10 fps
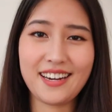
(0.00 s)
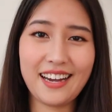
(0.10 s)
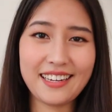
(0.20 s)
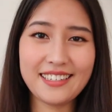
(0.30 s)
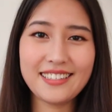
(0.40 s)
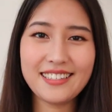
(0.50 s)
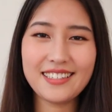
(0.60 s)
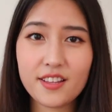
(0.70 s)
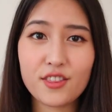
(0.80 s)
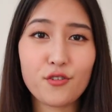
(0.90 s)
kind.
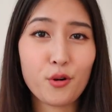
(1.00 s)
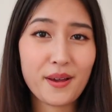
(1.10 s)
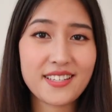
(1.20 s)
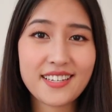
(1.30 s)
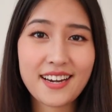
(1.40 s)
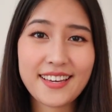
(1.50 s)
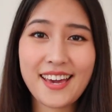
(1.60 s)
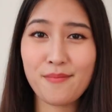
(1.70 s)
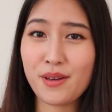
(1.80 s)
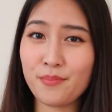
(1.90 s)
The romantic kind
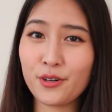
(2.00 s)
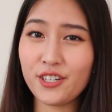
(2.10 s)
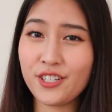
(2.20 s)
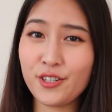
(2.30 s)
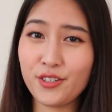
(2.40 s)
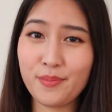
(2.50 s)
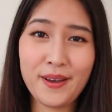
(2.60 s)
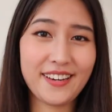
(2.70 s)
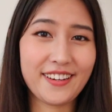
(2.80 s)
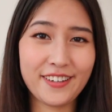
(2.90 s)
can be important too
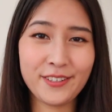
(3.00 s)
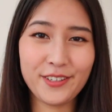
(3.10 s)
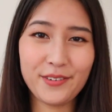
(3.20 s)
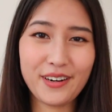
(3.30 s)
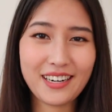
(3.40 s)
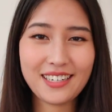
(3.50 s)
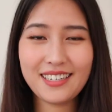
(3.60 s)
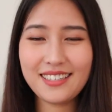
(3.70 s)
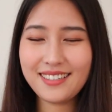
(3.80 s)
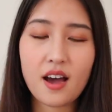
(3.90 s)
depending on who you are.
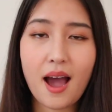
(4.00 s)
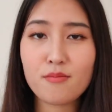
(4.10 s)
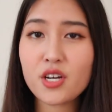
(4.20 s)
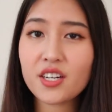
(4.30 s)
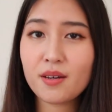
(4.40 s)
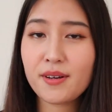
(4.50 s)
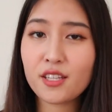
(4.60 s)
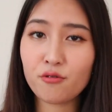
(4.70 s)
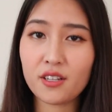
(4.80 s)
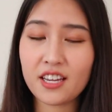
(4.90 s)
I'm talking about
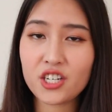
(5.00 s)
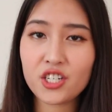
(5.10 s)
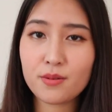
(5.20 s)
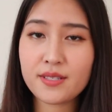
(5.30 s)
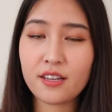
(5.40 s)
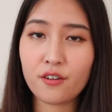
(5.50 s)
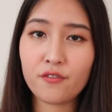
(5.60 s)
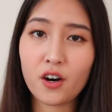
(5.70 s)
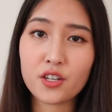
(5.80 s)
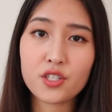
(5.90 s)
the relationships that you
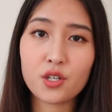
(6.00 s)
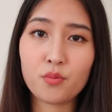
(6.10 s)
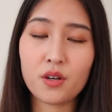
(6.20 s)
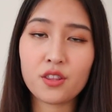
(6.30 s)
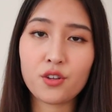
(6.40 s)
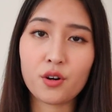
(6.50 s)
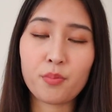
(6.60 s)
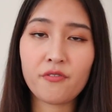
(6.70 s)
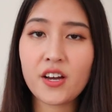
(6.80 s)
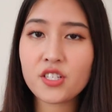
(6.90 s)
foster with your
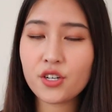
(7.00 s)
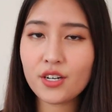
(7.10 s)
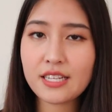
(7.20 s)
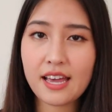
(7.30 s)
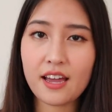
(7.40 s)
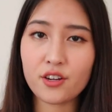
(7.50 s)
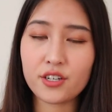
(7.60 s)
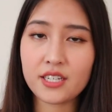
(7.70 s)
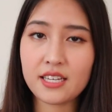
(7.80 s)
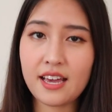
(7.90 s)
professors and your
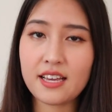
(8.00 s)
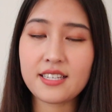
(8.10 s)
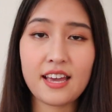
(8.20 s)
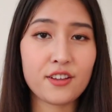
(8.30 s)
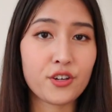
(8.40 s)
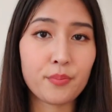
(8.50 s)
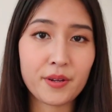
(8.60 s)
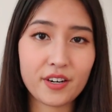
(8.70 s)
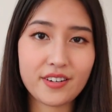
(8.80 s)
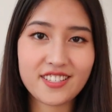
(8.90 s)
TAs and your
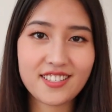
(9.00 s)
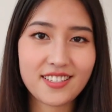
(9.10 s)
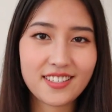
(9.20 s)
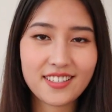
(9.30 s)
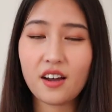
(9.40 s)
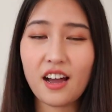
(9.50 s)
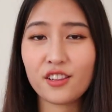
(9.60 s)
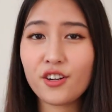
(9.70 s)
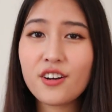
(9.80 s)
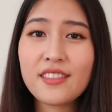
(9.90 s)
peers. I
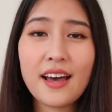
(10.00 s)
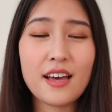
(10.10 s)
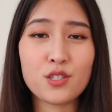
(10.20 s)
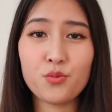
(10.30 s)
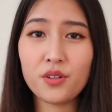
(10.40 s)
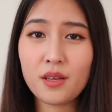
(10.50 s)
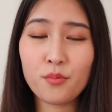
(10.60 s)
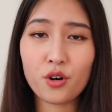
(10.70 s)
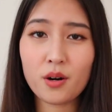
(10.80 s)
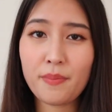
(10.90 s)
learned that it's really
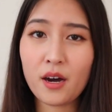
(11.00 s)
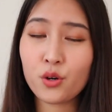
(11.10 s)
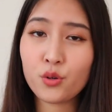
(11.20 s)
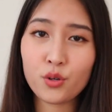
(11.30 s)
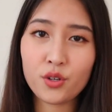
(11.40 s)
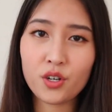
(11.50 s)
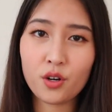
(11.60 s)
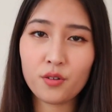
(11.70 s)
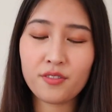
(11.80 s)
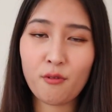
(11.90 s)
more about who you
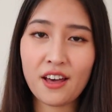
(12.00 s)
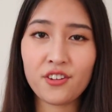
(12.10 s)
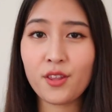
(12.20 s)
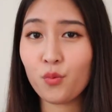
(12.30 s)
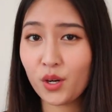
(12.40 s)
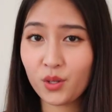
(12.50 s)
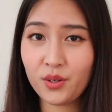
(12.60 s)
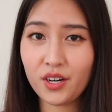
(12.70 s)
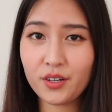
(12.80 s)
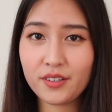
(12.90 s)
know rather than what you
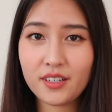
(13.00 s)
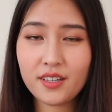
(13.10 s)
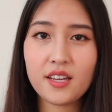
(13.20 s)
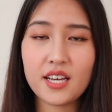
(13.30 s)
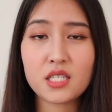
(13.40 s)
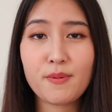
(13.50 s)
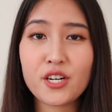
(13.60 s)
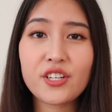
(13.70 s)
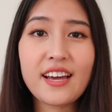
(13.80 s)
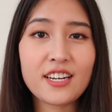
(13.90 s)
know
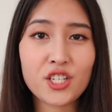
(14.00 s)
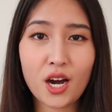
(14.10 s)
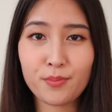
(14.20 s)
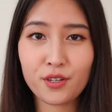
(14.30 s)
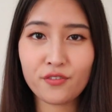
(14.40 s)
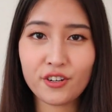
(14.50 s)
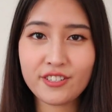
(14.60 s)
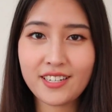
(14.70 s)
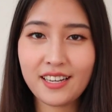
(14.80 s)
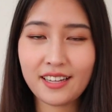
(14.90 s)
especially at a top
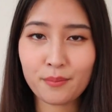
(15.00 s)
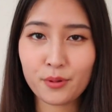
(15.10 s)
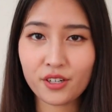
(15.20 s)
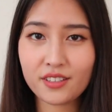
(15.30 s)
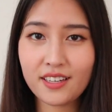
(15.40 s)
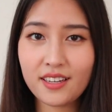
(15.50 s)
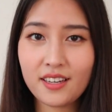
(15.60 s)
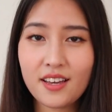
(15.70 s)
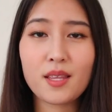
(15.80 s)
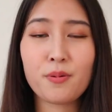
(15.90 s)
university like Berkeley,
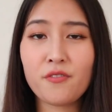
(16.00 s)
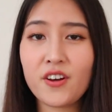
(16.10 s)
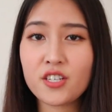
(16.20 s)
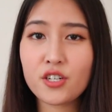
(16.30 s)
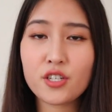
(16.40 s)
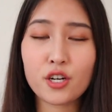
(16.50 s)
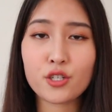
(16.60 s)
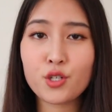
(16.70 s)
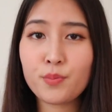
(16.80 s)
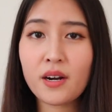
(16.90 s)
the professors are
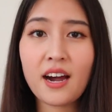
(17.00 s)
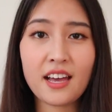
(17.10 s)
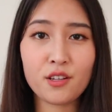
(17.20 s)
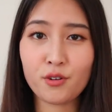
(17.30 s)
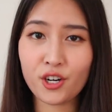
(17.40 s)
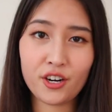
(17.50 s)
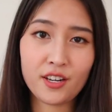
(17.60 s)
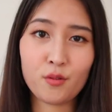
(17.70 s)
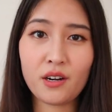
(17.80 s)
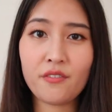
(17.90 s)
super highly
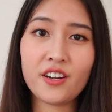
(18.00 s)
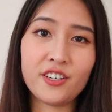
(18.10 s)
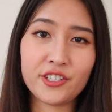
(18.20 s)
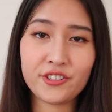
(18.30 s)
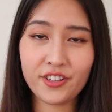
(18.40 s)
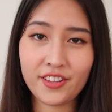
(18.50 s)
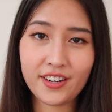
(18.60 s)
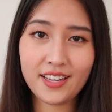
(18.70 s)
regarded in whatever industry they're